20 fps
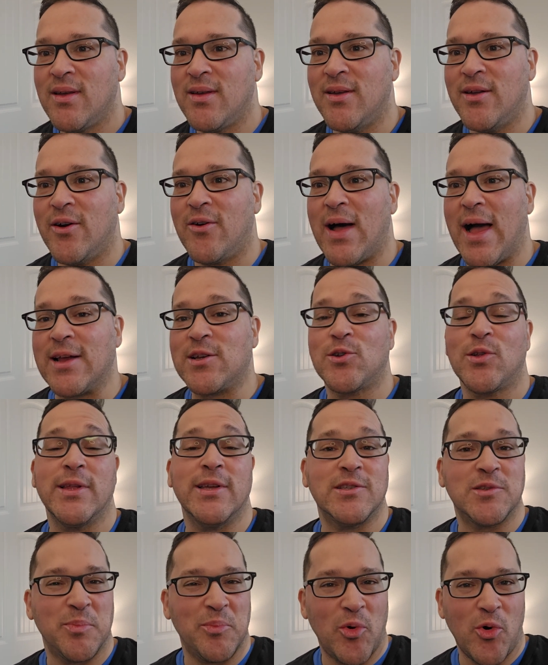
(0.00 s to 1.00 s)
Actually,
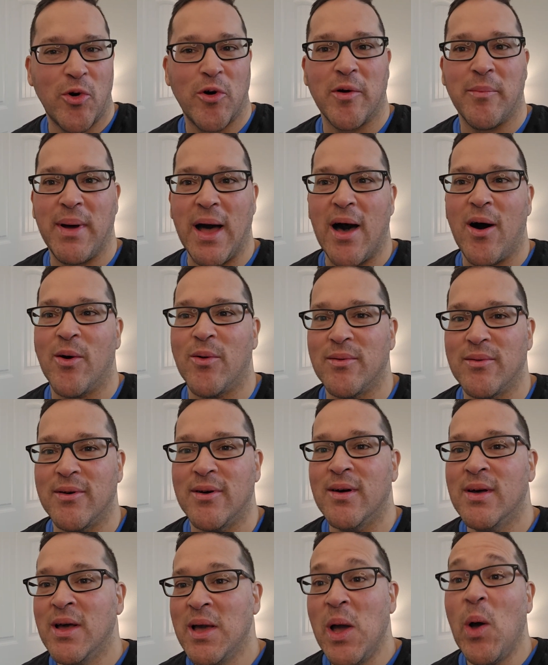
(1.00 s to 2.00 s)
it's more about
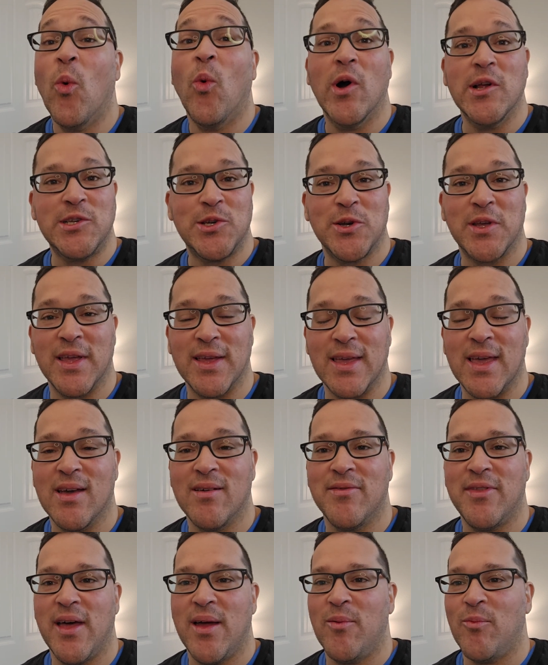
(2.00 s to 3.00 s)
what you can
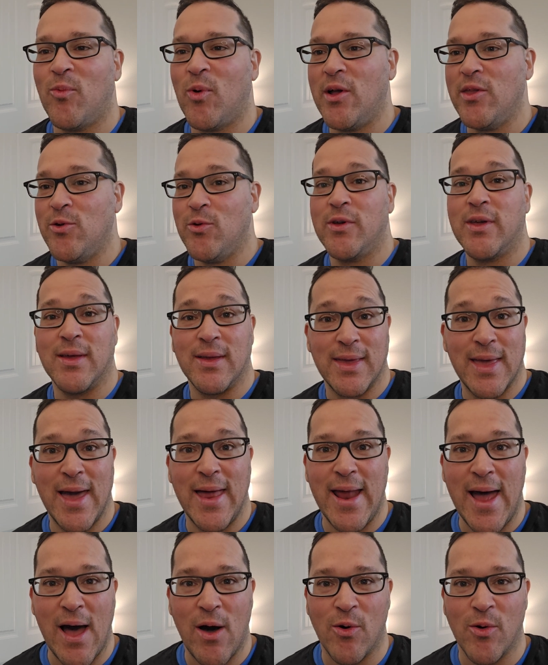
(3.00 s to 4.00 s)
give than what you can
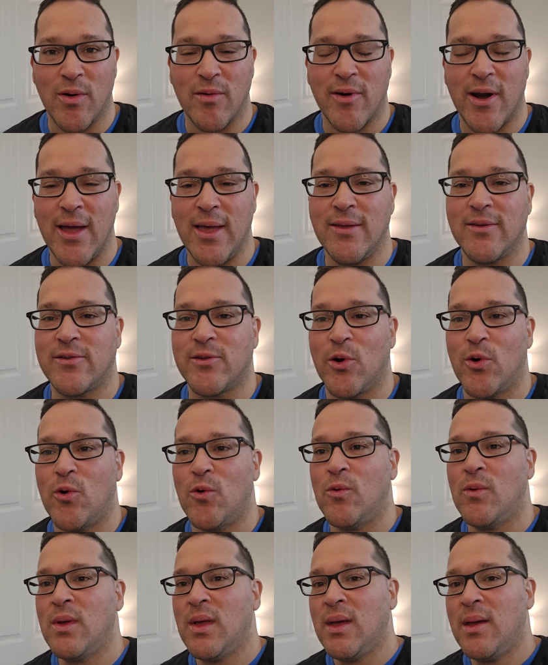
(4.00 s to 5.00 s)
get out, right?
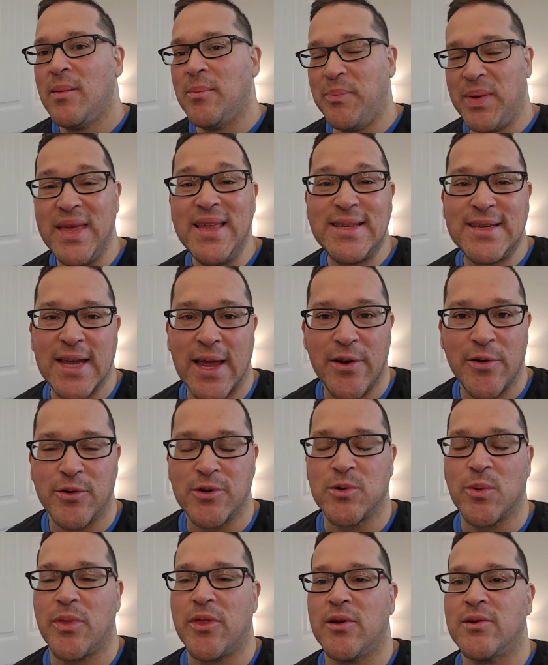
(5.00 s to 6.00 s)
So be
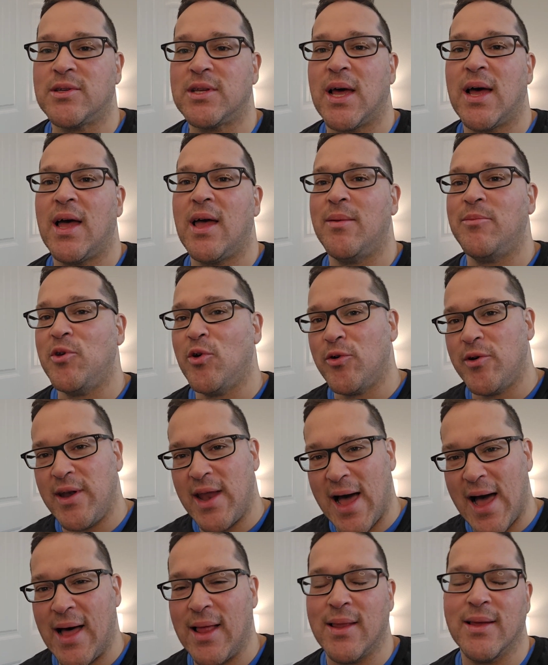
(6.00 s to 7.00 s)
generous with your time, your
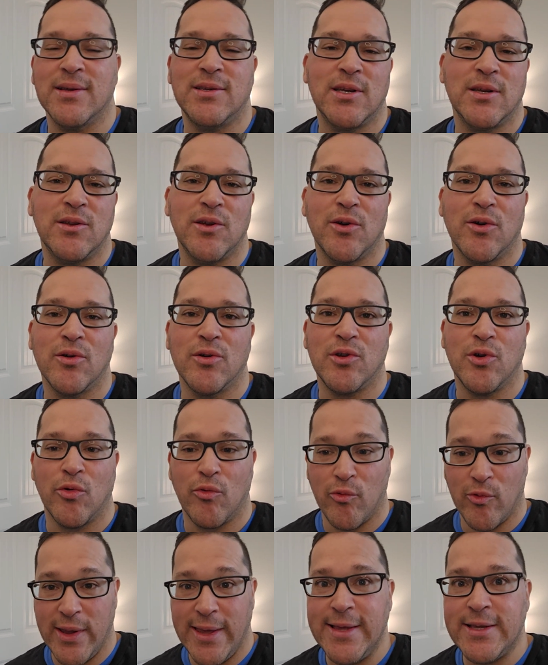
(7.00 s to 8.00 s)
knowledge, and your
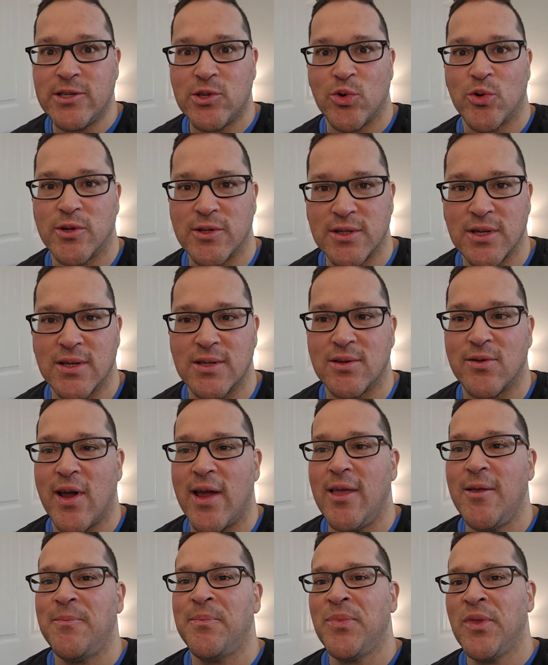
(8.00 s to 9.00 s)
resources,
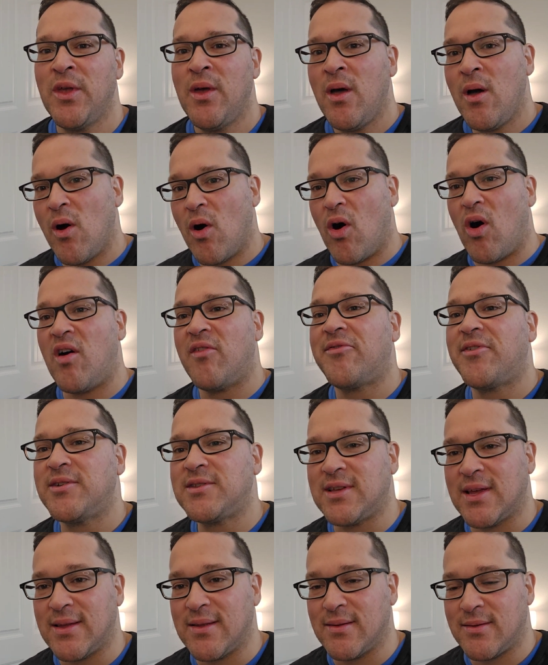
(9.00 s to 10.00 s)
right? Offer
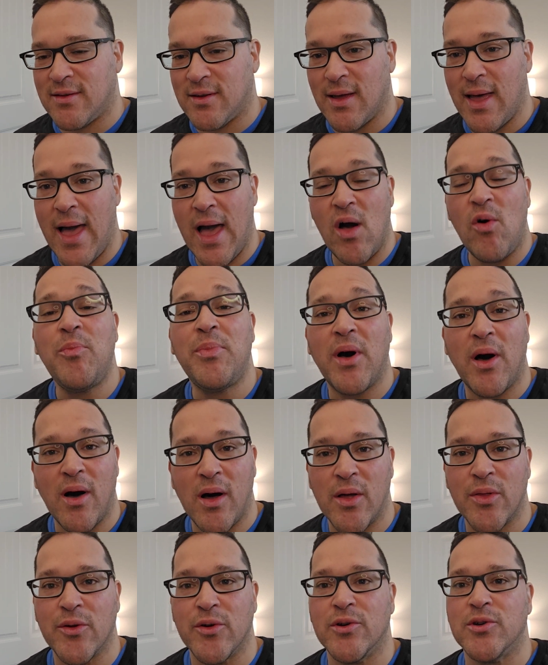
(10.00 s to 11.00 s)
to help
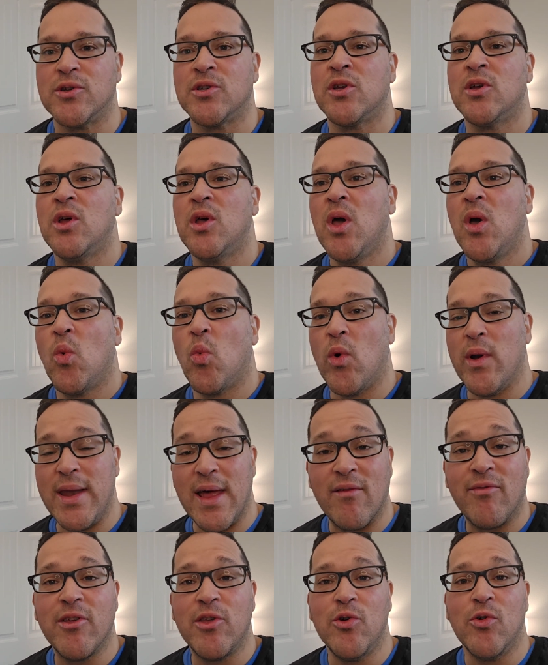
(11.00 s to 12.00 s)
others
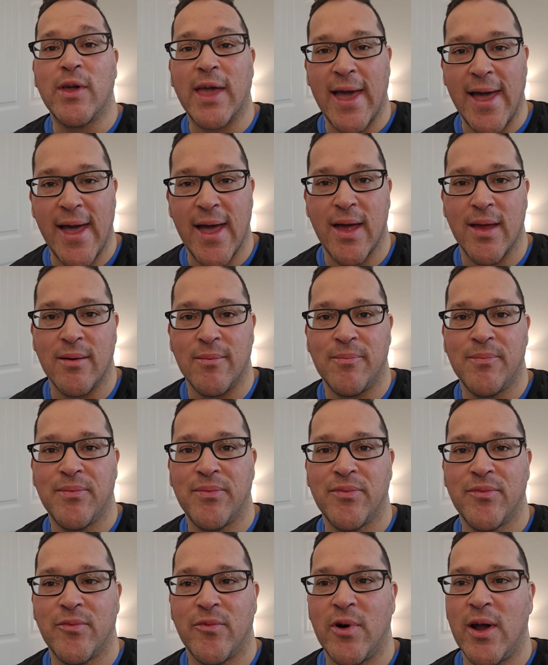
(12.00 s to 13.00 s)
whenever you can,
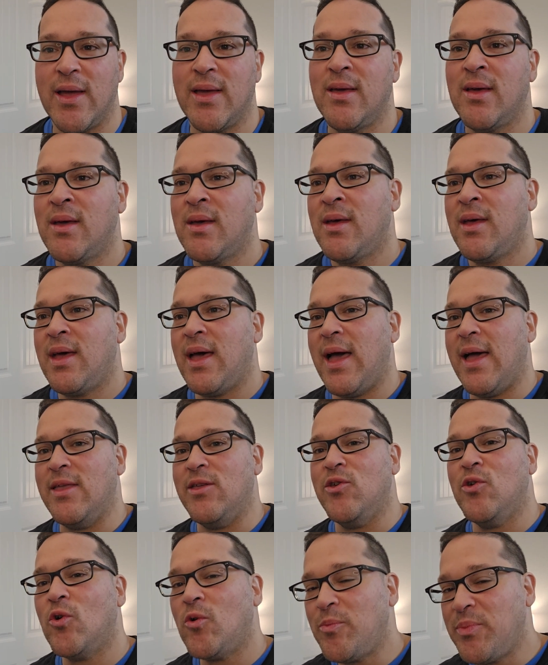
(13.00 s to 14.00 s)
right?
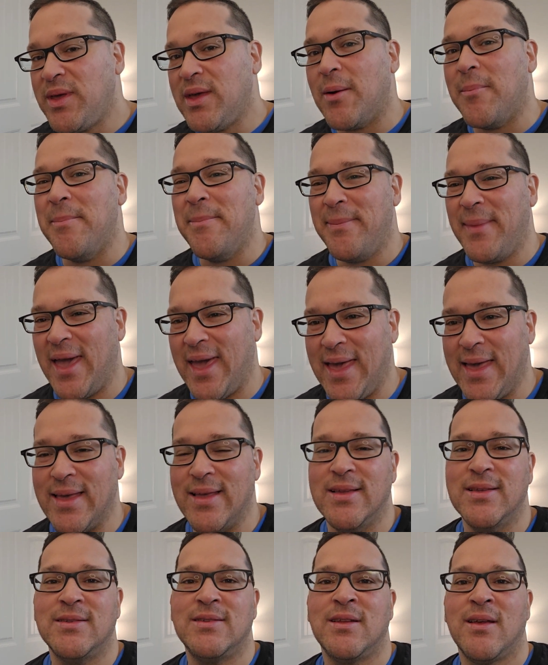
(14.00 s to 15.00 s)
And you'll be
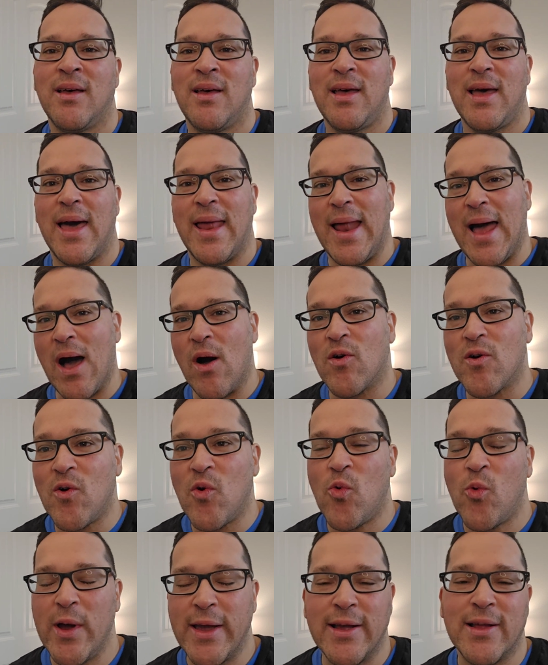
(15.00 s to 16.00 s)
amazed at how
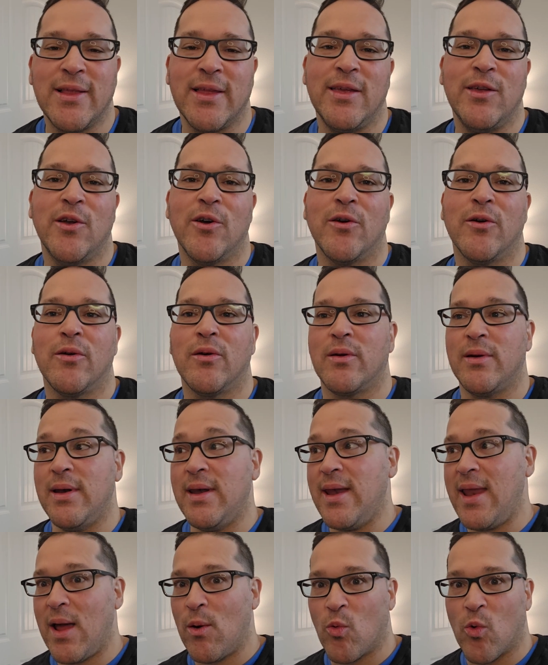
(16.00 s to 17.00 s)
quickly your
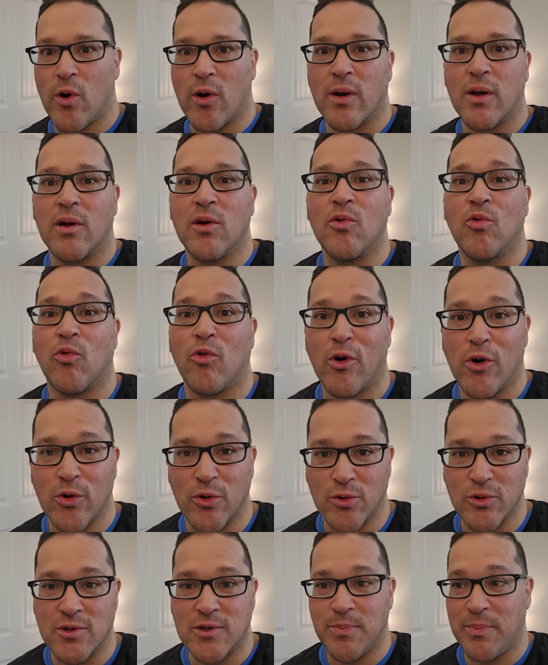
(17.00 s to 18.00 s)
network
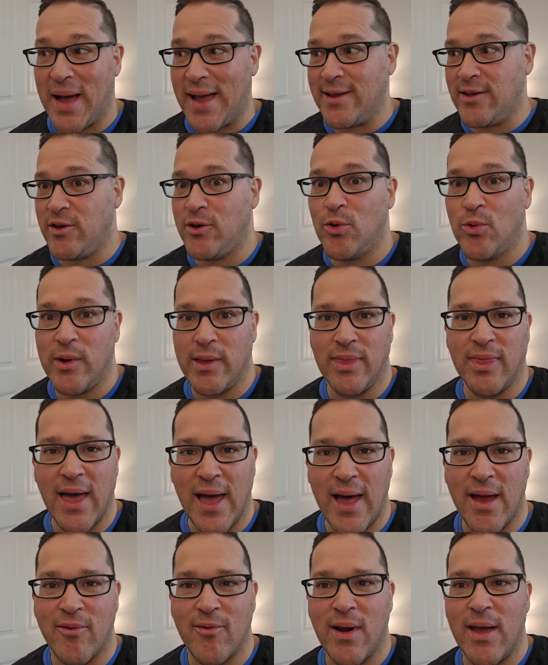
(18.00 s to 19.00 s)
grows by doing
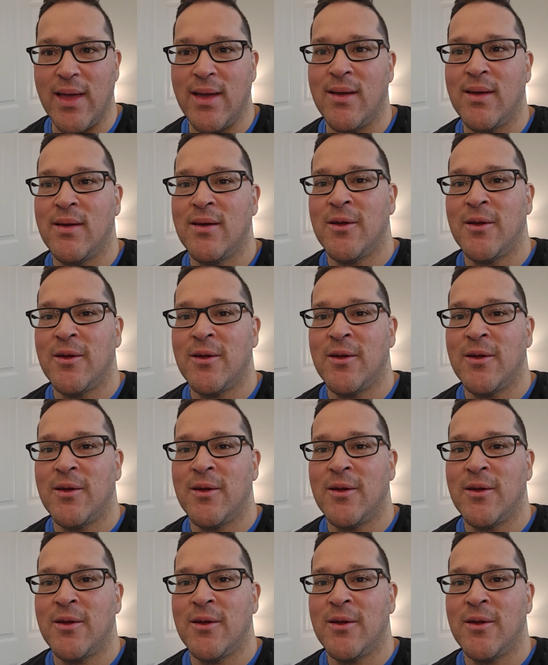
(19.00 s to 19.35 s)
that, right?